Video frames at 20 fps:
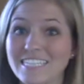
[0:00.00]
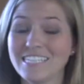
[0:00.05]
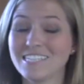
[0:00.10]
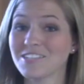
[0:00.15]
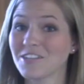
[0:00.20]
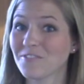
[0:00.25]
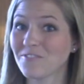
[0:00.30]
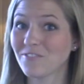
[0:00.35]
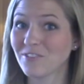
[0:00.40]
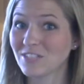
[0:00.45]
this
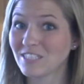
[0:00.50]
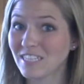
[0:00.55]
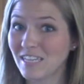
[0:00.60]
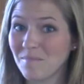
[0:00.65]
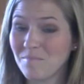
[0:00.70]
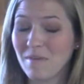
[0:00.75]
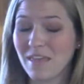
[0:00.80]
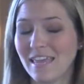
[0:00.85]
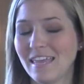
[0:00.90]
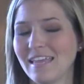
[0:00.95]
is our first
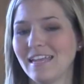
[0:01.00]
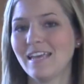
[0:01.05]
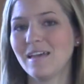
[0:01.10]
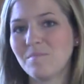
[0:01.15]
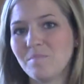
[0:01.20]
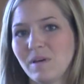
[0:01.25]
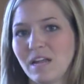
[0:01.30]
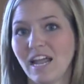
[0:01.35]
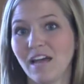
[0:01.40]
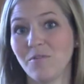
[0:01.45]
time making
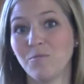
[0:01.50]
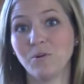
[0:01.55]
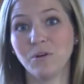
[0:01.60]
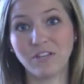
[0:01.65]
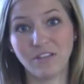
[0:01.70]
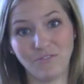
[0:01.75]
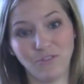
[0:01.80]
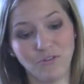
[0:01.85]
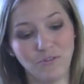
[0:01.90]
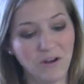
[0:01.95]
it, but I will
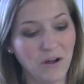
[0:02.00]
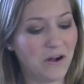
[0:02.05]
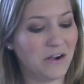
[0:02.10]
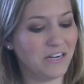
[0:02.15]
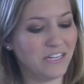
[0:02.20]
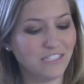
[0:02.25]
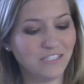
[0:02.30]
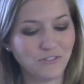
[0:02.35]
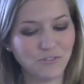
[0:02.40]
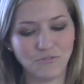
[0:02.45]
give you an
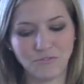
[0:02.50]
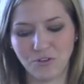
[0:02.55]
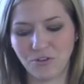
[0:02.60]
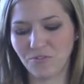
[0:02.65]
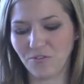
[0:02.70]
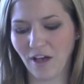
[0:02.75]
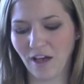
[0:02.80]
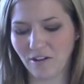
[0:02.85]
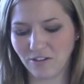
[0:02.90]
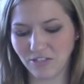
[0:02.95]
honest
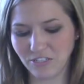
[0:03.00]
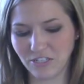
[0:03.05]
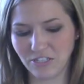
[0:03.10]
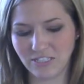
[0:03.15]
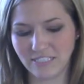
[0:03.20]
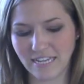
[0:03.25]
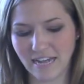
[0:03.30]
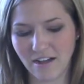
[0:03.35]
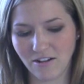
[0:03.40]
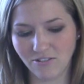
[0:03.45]
review of how it
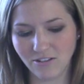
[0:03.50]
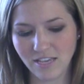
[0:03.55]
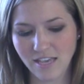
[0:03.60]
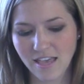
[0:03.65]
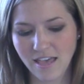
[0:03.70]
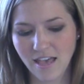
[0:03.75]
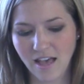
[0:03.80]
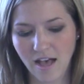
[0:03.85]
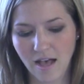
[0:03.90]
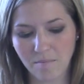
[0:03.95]
turns out.
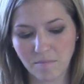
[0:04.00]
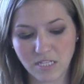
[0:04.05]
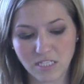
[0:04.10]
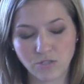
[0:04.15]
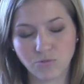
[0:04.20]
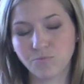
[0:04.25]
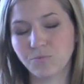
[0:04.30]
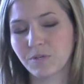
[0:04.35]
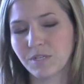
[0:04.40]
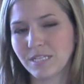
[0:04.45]
Um,
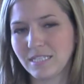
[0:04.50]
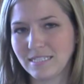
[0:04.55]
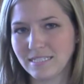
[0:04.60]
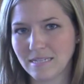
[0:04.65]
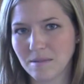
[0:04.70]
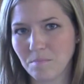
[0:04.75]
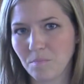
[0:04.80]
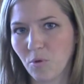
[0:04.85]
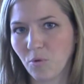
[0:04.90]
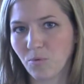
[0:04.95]
it's a really
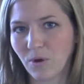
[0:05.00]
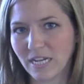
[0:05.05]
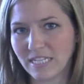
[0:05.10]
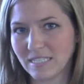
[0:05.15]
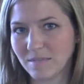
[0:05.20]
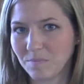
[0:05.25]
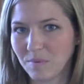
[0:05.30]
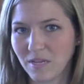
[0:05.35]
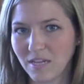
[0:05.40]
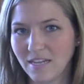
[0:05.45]
simple
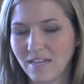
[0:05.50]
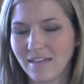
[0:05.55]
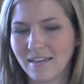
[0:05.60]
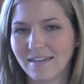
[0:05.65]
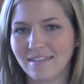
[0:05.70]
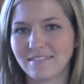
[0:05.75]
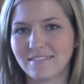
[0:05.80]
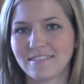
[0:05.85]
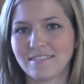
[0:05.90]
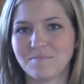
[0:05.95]
recipe.
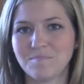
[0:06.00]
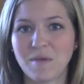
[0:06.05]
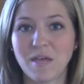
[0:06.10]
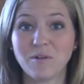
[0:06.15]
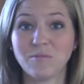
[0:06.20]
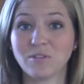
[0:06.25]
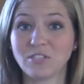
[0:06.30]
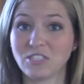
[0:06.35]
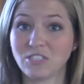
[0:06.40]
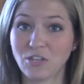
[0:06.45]
It's
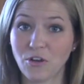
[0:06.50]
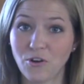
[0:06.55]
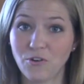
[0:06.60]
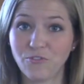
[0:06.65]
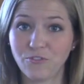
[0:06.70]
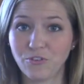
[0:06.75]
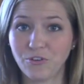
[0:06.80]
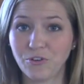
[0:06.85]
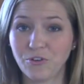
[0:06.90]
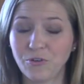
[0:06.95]
made with
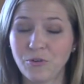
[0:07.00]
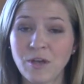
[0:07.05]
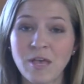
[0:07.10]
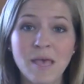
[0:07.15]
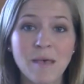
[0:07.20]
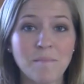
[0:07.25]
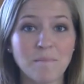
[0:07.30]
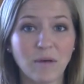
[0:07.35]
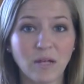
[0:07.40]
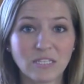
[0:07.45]
tofu,
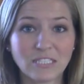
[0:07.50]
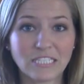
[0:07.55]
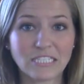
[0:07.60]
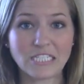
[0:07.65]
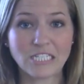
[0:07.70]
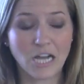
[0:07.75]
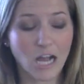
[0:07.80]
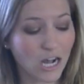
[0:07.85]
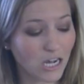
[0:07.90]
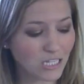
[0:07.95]
melted
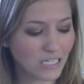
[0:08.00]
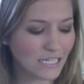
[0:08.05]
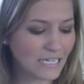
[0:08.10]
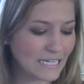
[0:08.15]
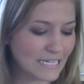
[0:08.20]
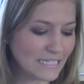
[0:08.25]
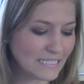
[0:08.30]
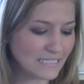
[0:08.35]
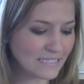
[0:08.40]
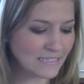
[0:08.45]

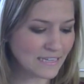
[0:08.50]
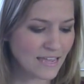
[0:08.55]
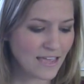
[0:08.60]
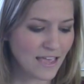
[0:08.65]
chocolate,